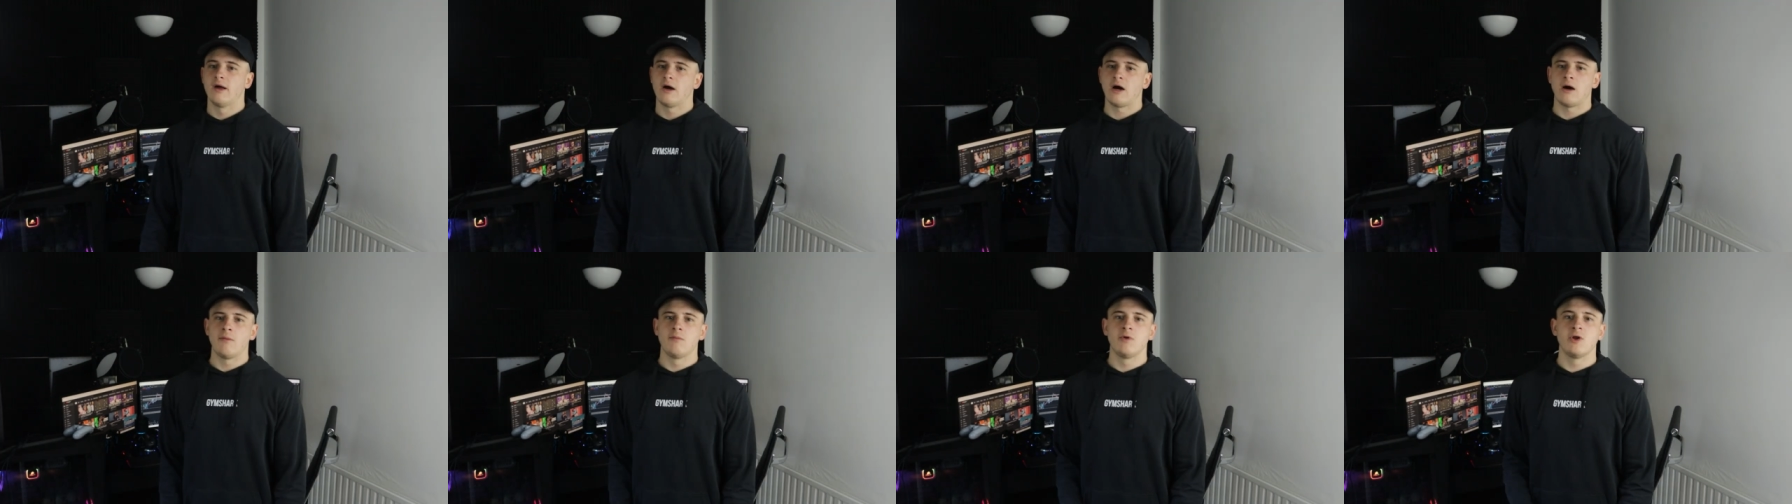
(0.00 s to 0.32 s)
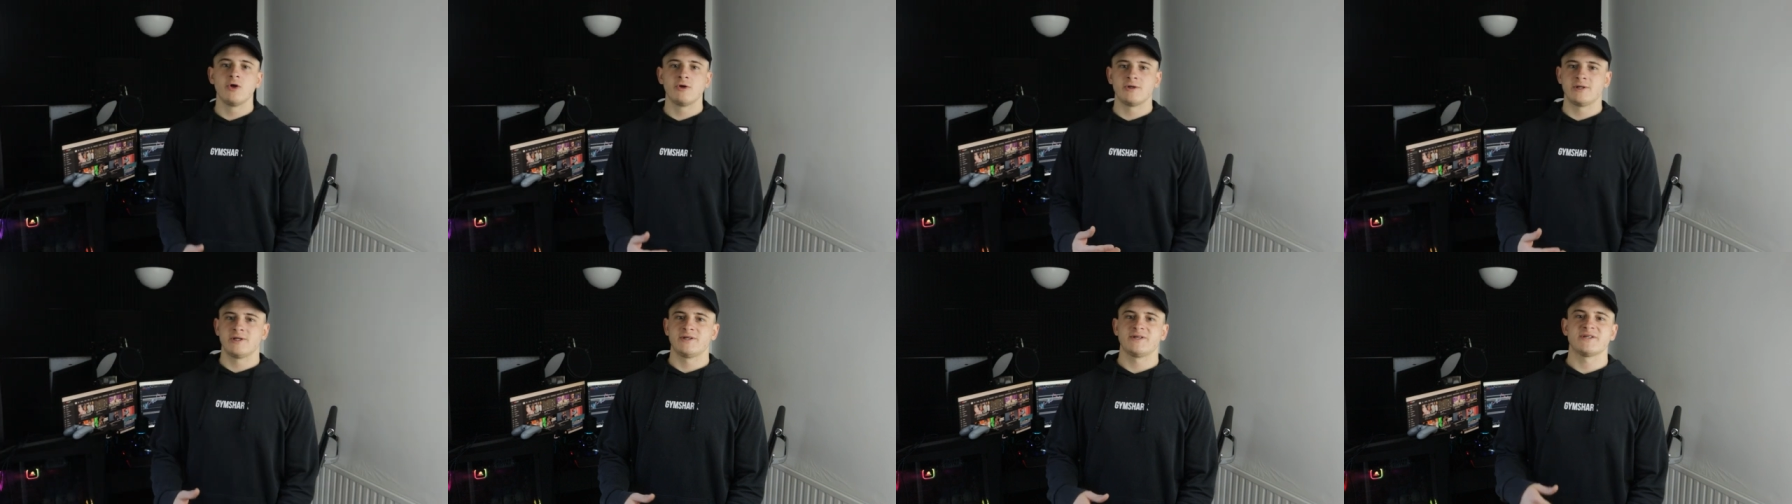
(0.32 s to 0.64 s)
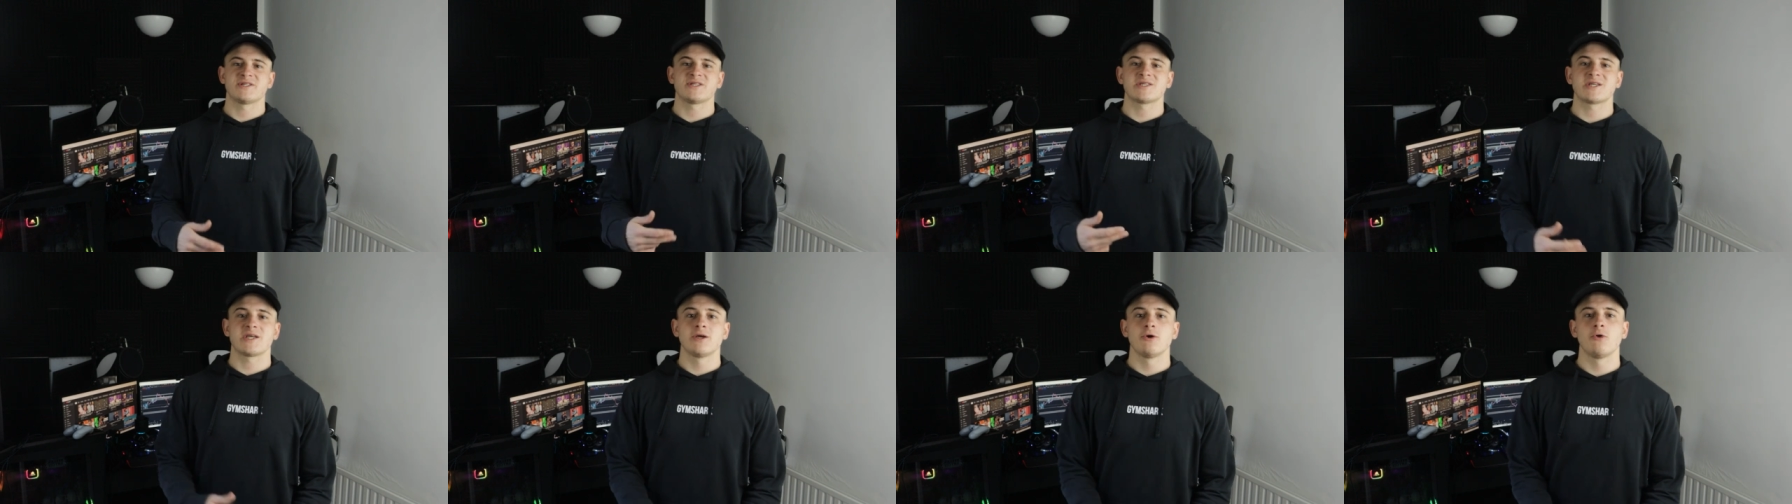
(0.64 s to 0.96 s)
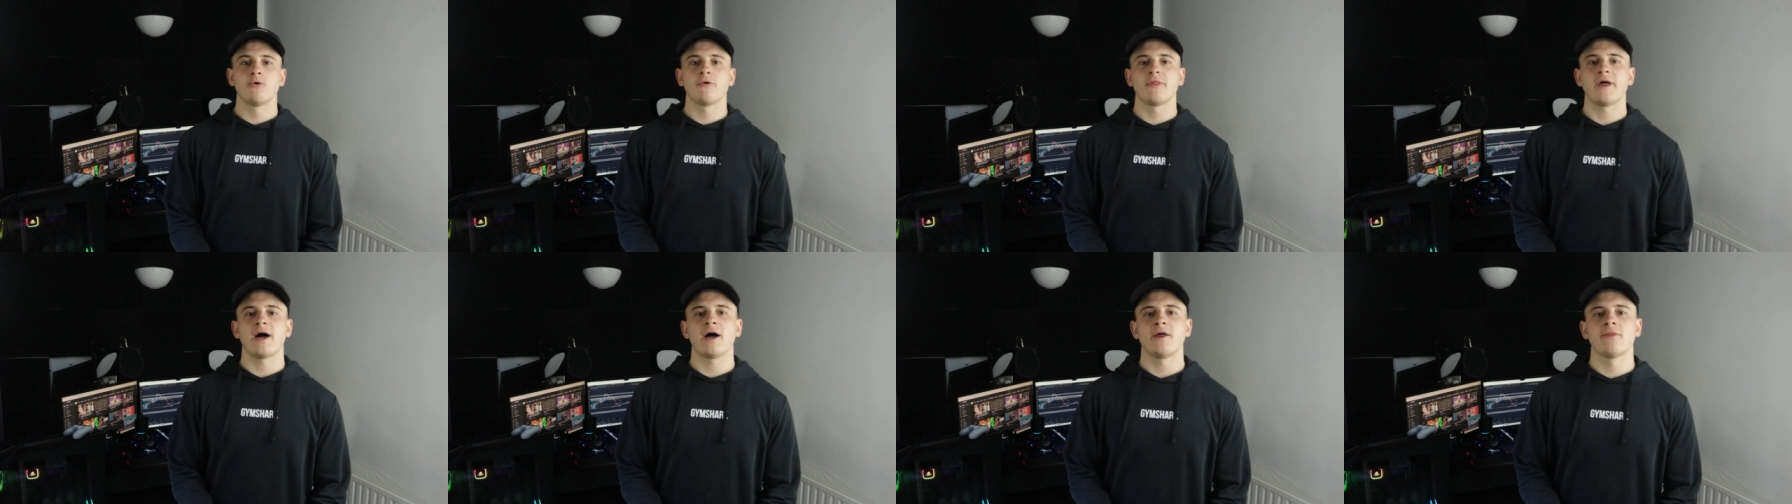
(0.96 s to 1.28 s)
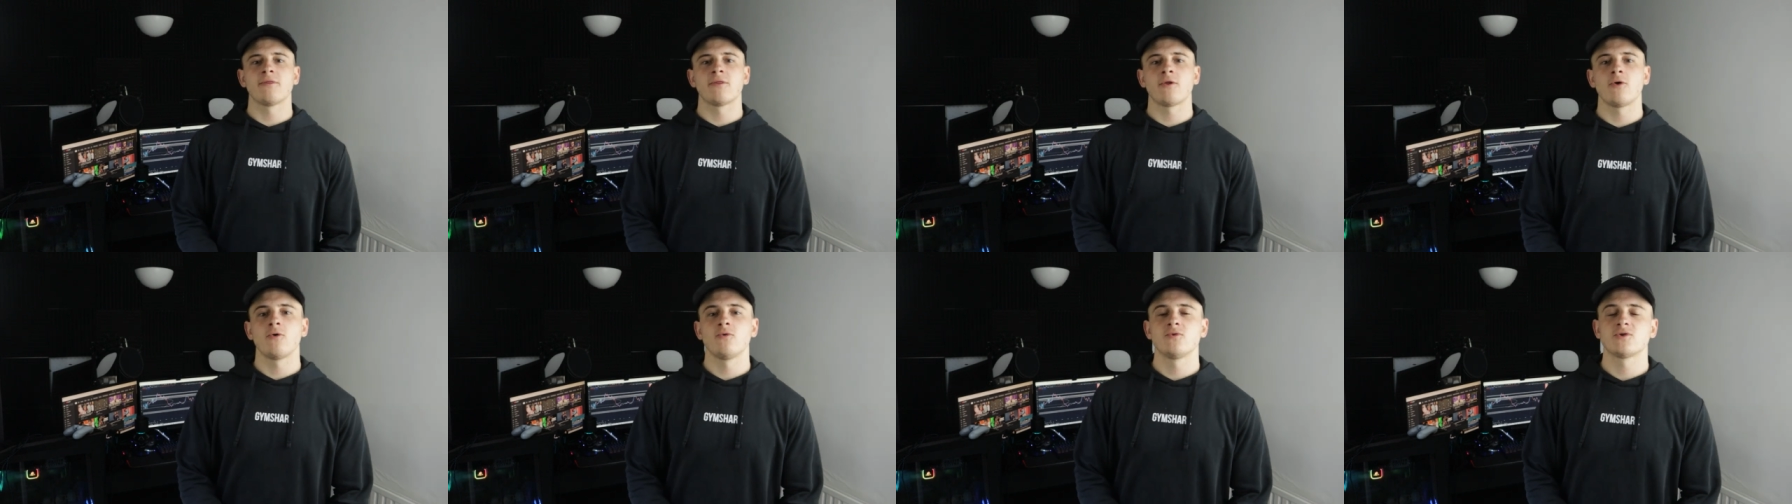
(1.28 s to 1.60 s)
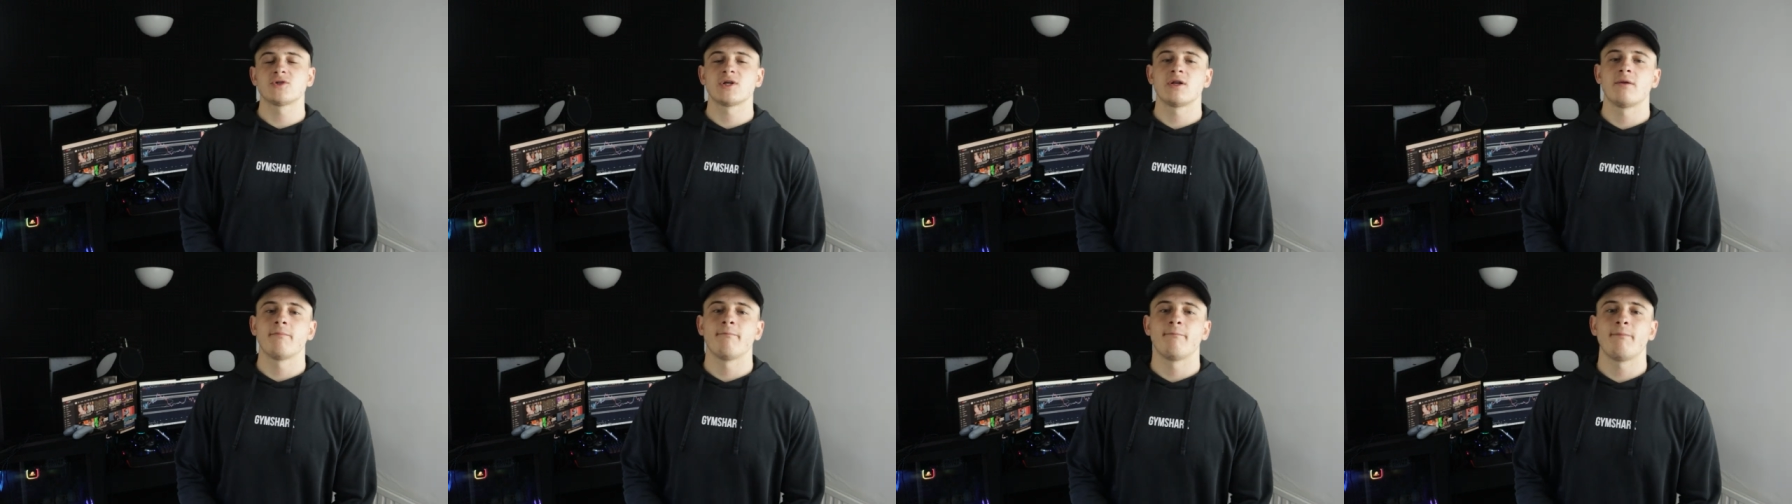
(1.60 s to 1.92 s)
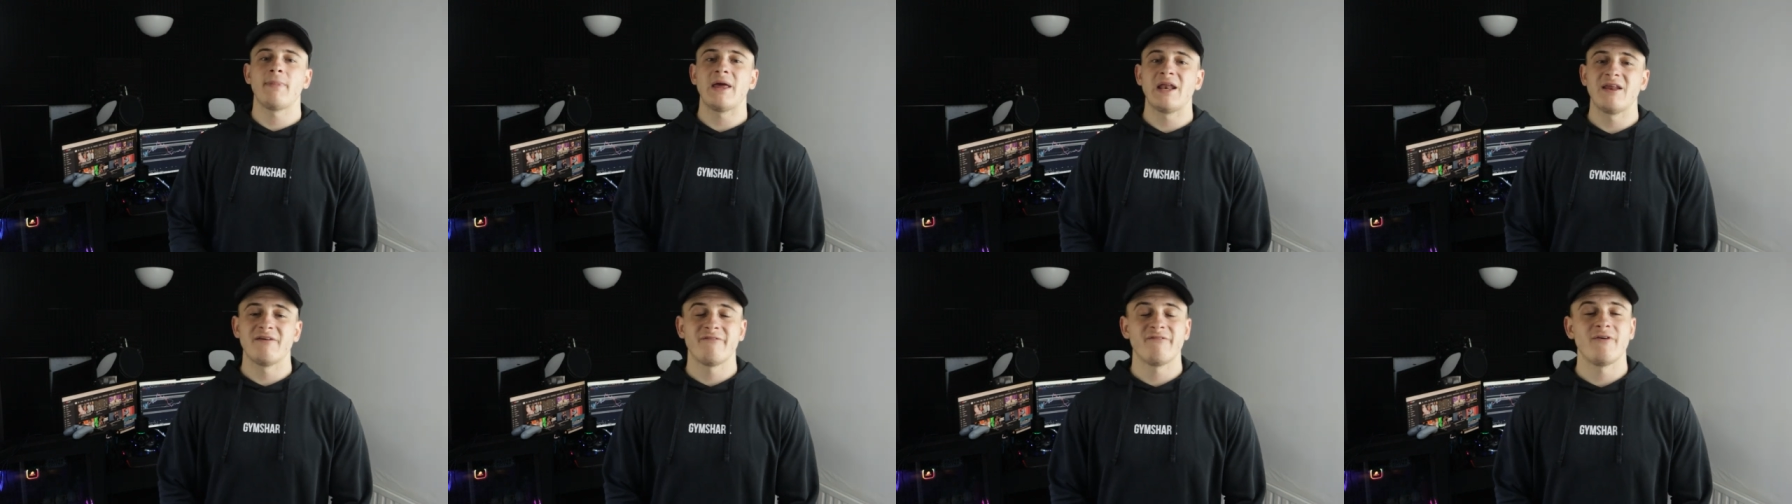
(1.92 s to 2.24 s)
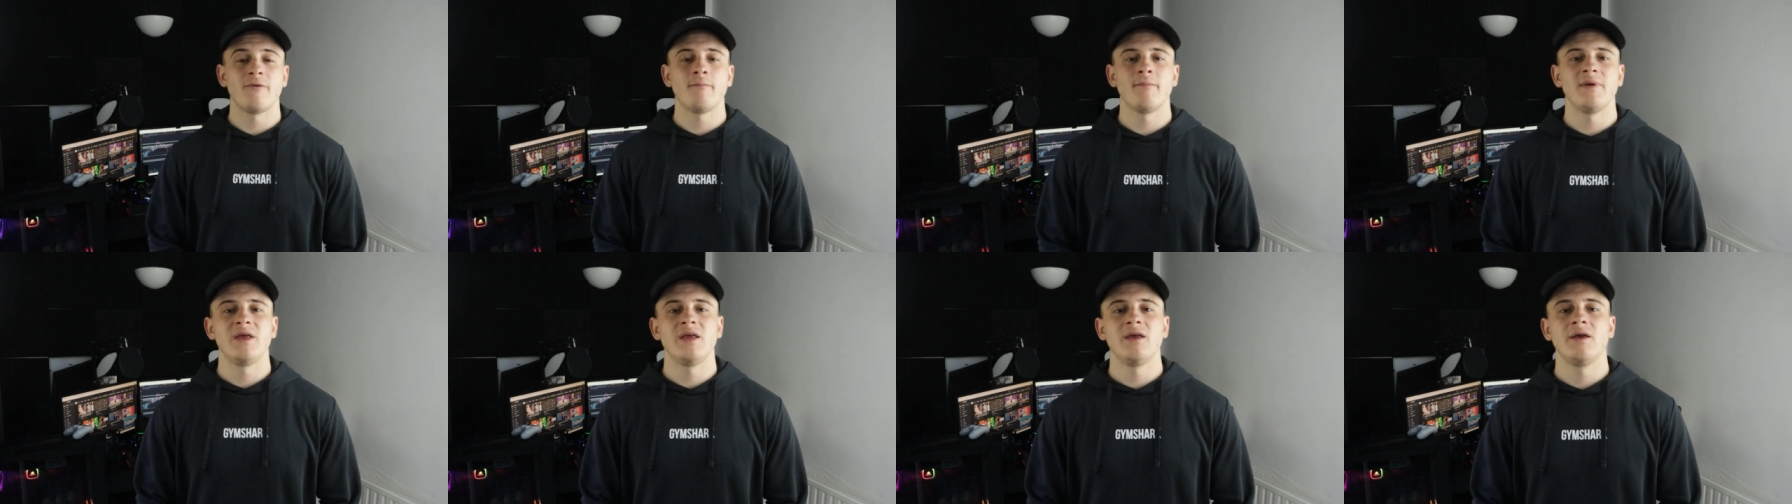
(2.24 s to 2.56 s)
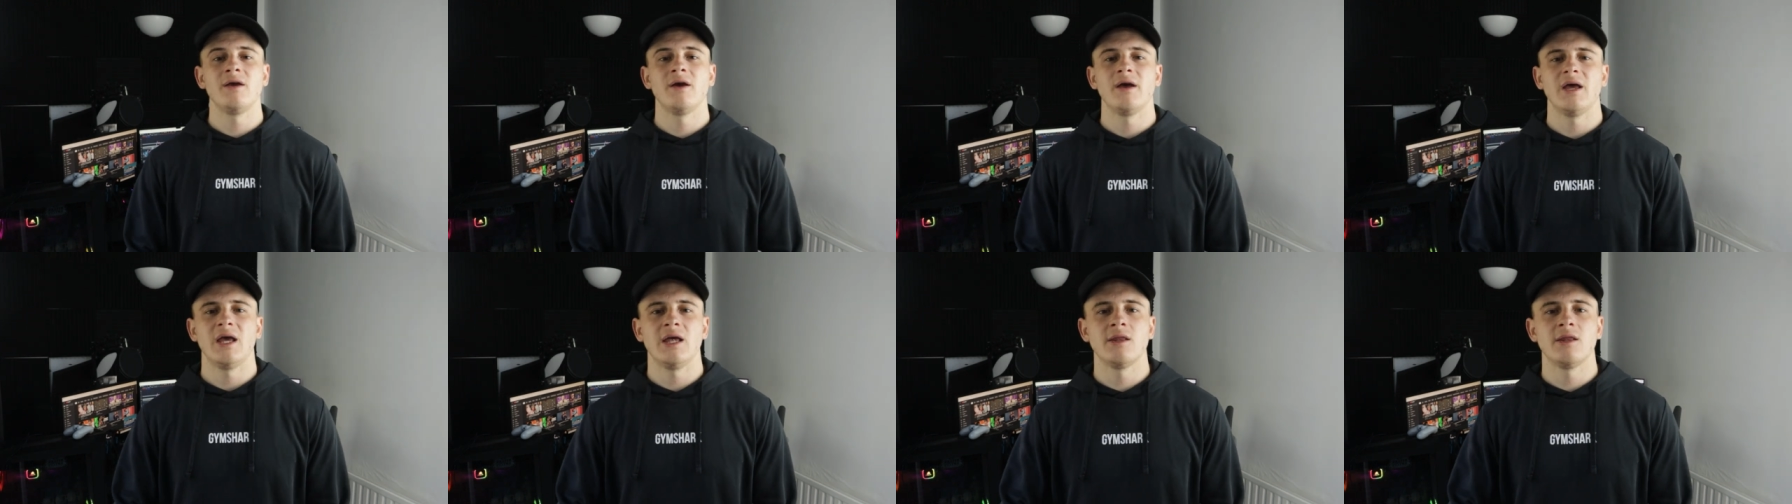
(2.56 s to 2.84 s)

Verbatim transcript: I'm learning a skill that I know is going to benefit me